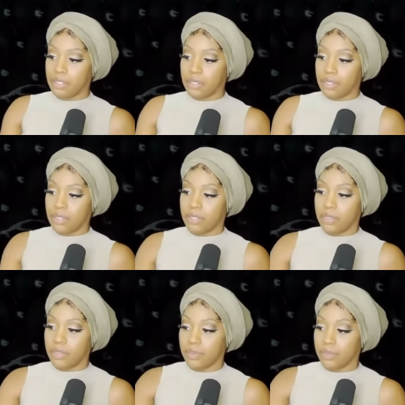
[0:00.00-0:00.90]

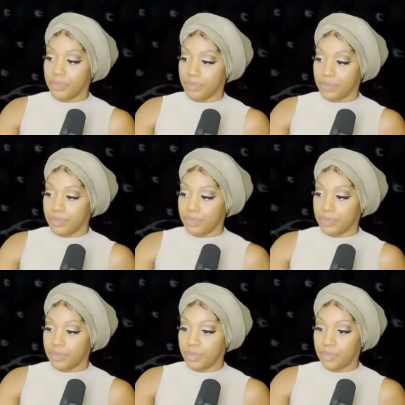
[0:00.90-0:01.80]

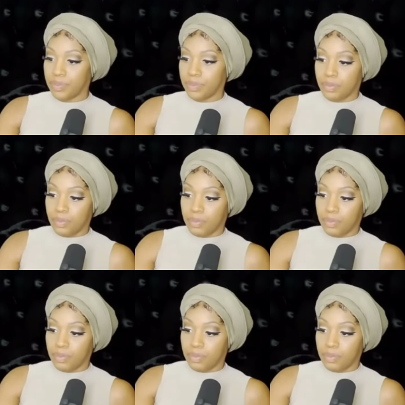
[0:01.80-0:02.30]
(silence)